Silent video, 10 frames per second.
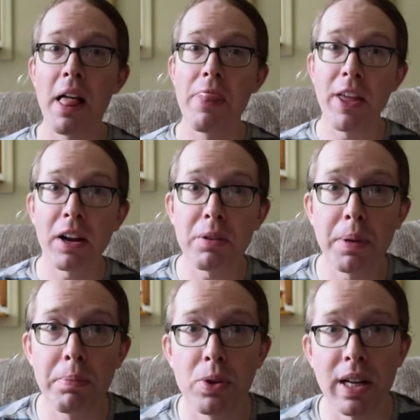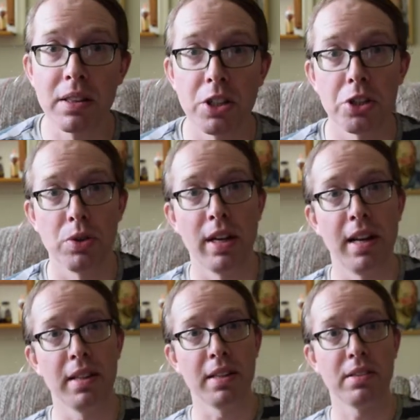they're the people who get the short
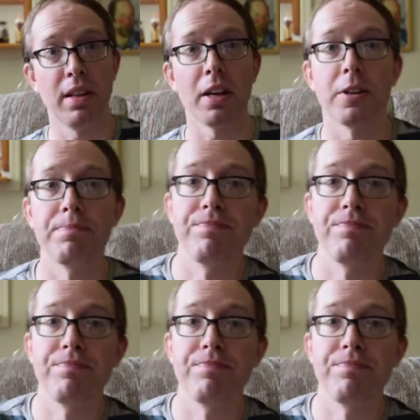end of the stick.